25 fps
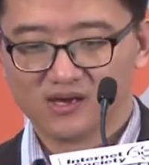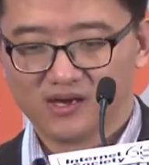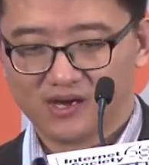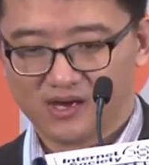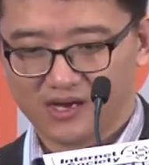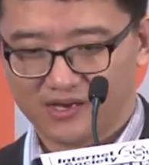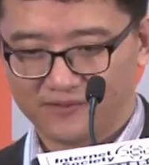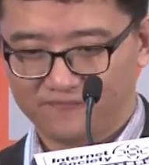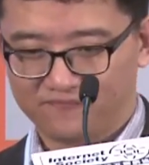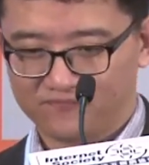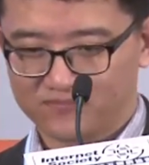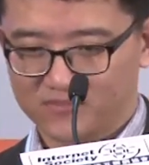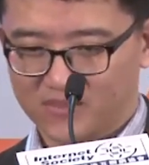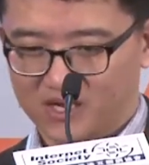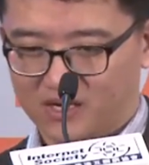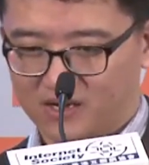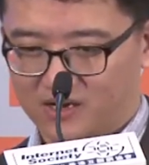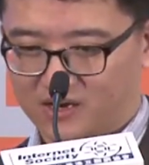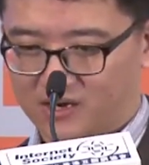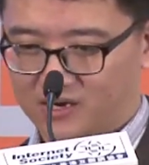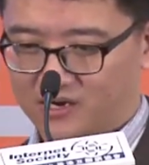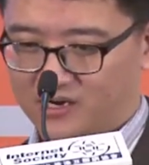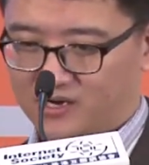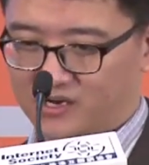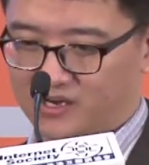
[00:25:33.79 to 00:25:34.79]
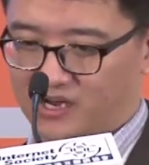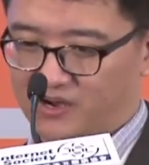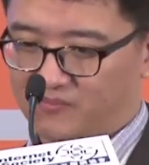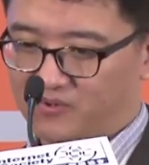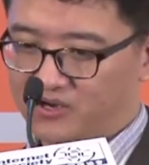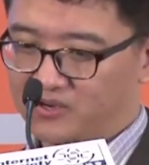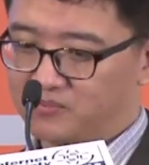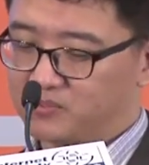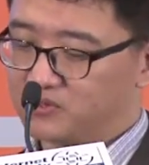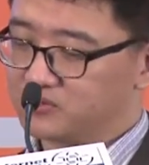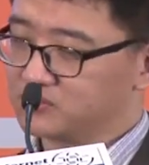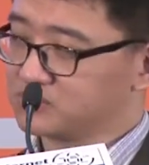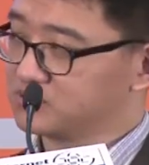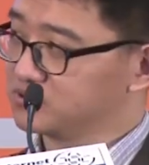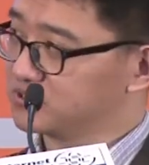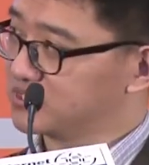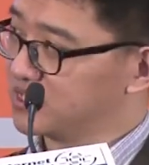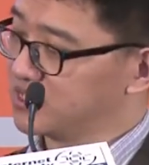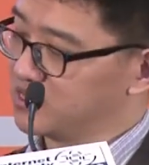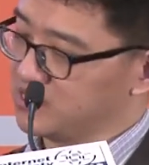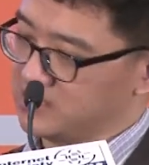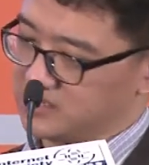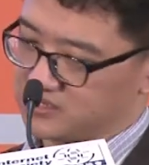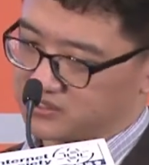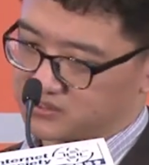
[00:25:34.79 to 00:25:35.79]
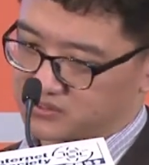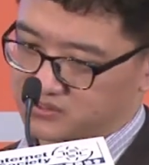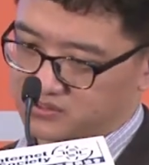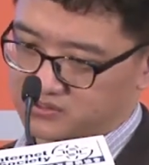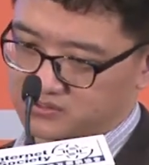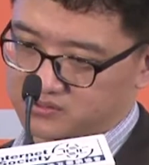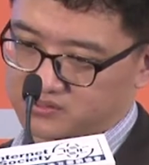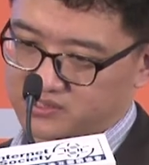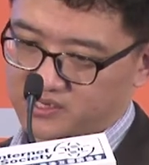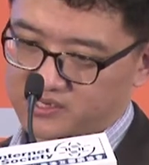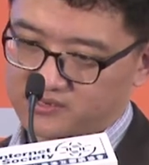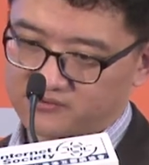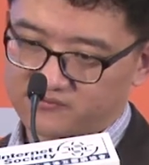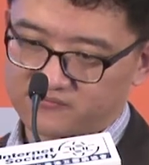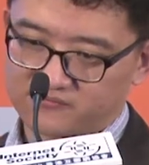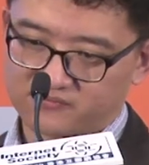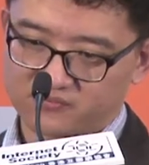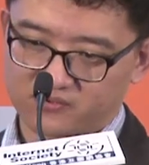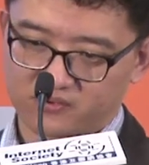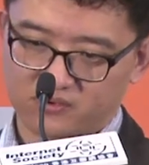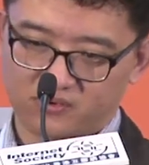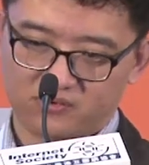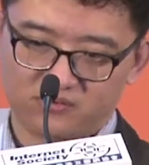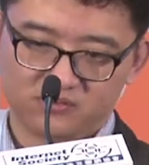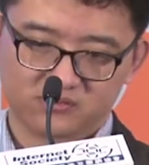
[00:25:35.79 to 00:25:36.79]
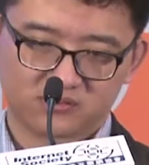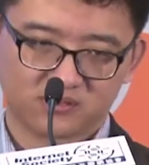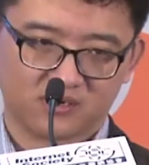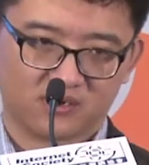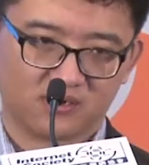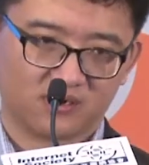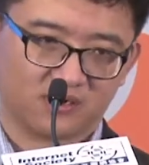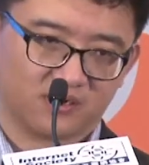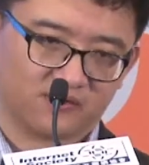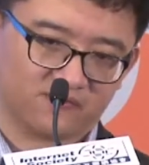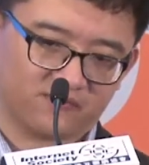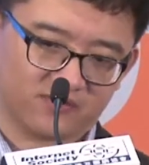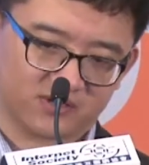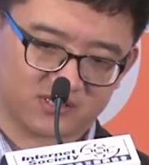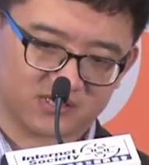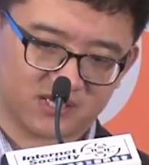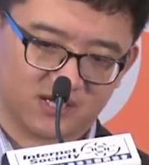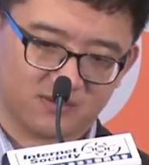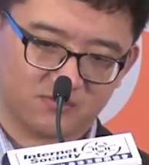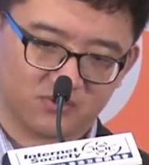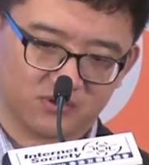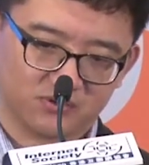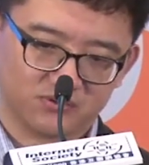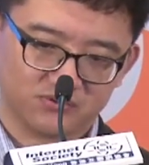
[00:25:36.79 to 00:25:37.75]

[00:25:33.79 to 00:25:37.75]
And available today, including those, for example,